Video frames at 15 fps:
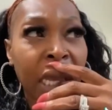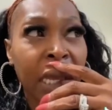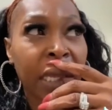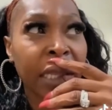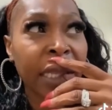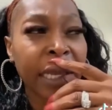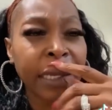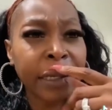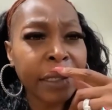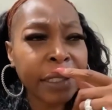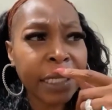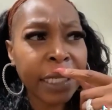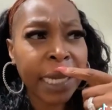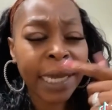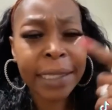They looked
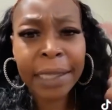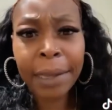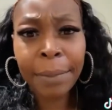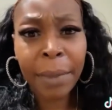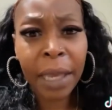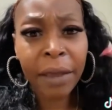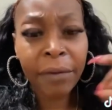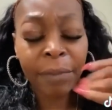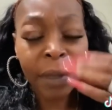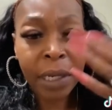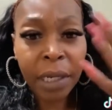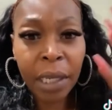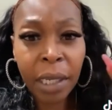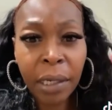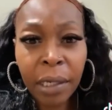like they may have been
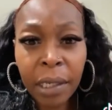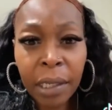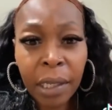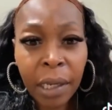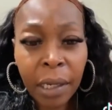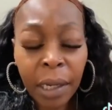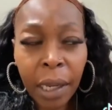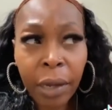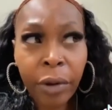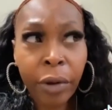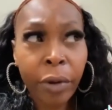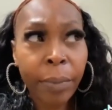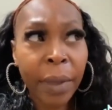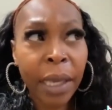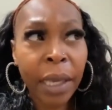Indian,
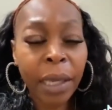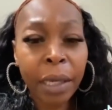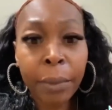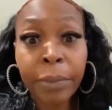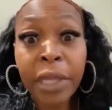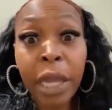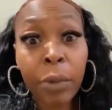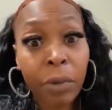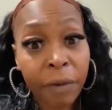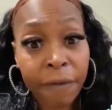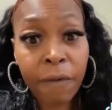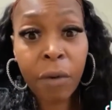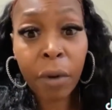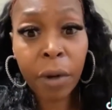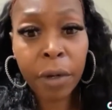Arabic. They were
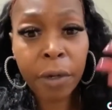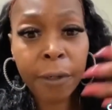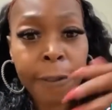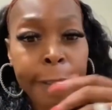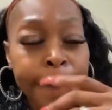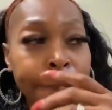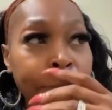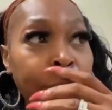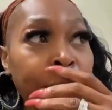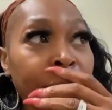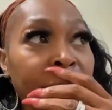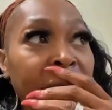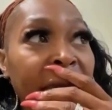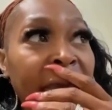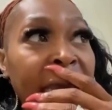foreigners.
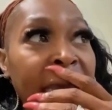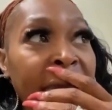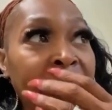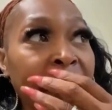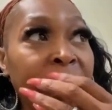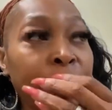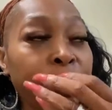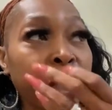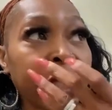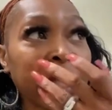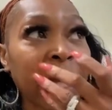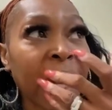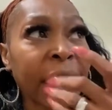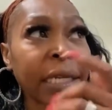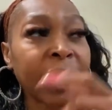And it was
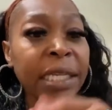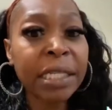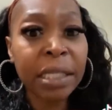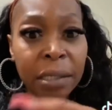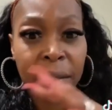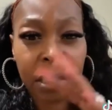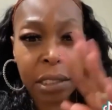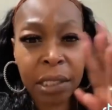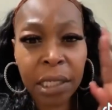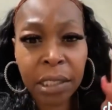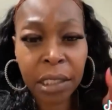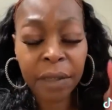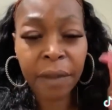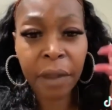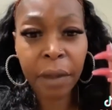at least
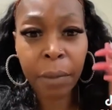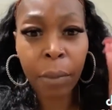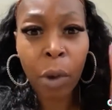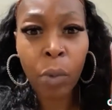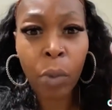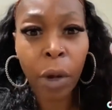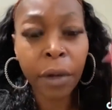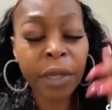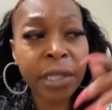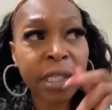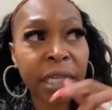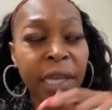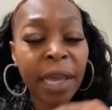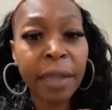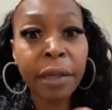6 of them working
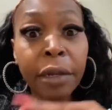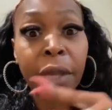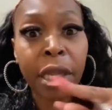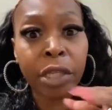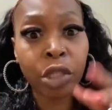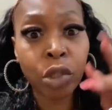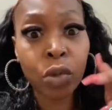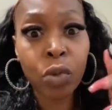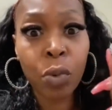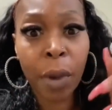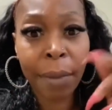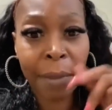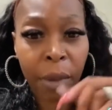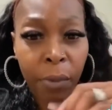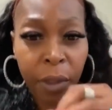together and 2
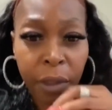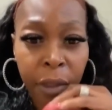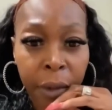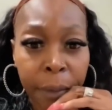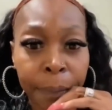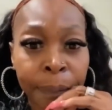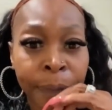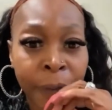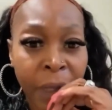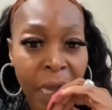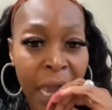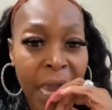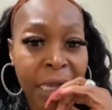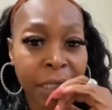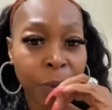women with them
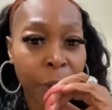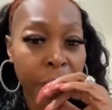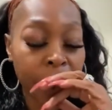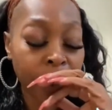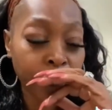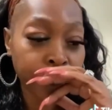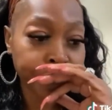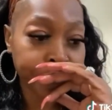as well.